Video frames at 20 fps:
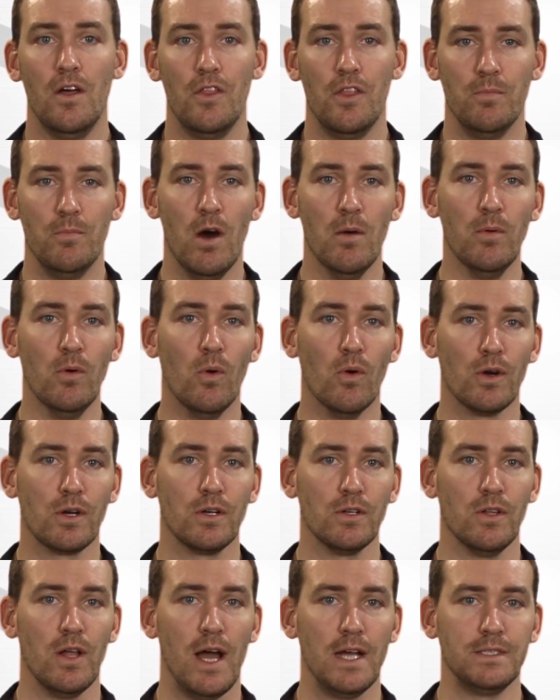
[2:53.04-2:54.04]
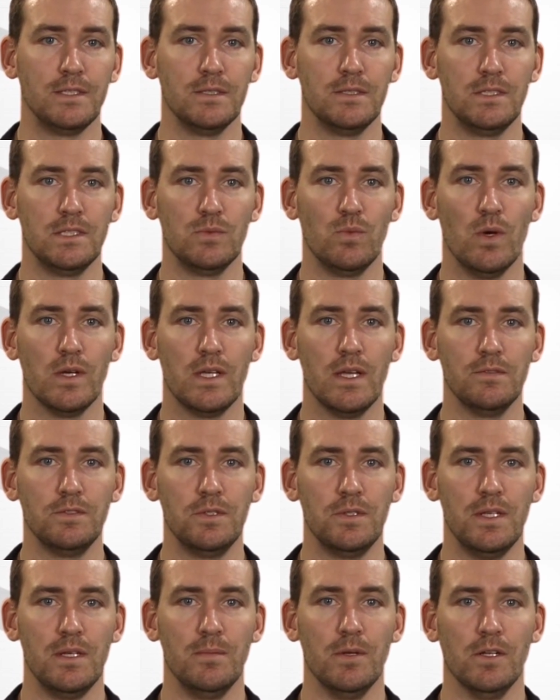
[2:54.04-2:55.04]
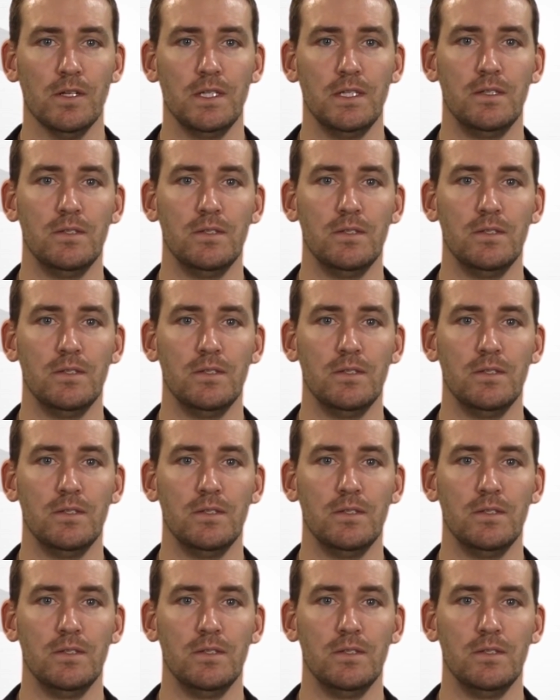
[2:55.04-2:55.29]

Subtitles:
The mobile worker license is what gives you the ability